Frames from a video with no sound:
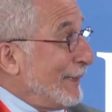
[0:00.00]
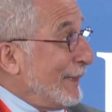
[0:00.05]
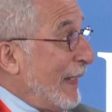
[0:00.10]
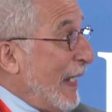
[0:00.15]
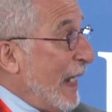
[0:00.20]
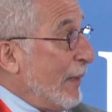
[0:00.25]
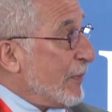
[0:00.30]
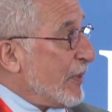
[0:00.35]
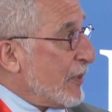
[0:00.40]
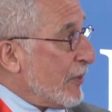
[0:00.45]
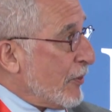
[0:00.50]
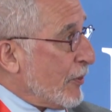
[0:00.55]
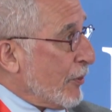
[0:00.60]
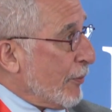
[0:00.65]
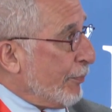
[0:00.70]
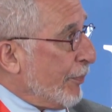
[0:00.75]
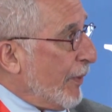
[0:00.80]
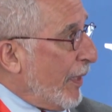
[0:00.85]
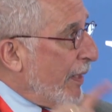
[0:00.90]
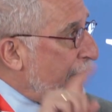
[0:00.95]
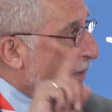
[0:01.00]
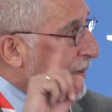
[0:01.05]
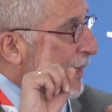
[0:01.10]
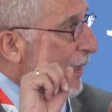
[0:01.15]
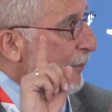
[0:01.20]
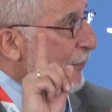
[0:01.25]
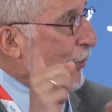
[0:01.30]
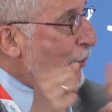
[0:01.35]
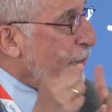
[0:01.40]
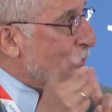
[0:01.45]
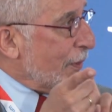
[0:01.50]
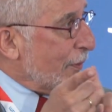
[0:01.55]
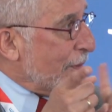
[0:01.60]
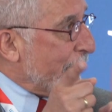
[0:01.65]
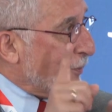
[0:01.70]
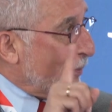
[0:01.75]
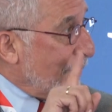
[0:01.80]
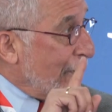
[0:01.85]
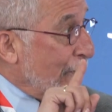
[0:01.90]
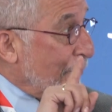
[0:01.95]
came as a surprise, and I'm using the
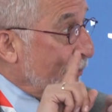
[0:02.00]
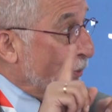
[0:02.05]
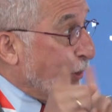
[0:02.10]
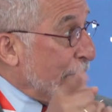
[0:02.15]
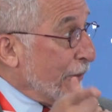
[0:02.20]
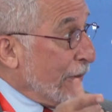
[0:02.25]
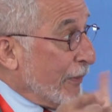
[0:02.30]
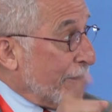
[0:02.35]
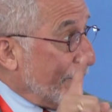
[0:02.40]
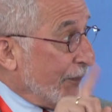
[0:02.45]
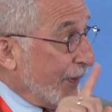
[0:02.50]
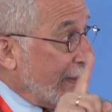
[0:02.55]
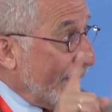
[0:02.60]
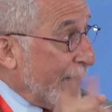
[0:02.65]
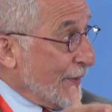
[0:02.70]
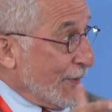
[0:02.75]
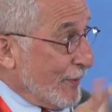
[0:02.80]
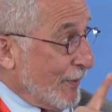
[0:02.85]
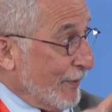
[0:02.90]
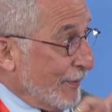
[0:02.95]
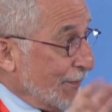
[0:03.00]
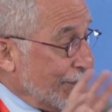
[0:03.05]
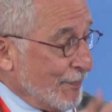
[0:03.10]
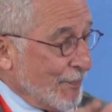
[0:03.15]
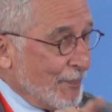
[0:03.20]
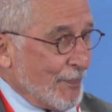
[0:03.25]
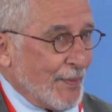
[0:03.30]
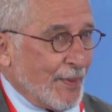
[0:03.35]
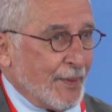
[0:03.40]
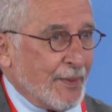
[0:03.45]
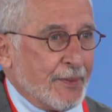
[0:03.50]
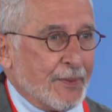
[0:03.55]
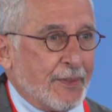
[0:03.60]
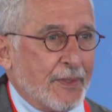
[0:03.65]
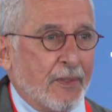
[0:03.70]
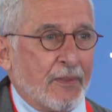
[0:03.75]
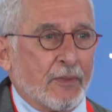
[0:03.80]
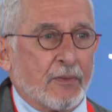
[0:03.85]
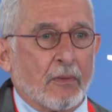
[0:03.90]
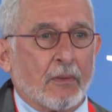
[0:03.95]
term reunification
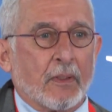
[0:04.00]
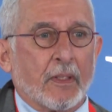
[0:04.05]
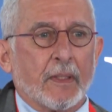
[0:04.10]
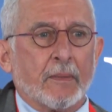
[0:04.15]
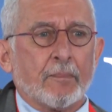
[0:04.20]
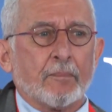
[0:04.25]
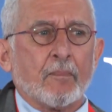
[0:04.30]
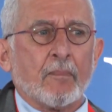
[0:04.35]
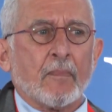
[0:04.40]
gingerly.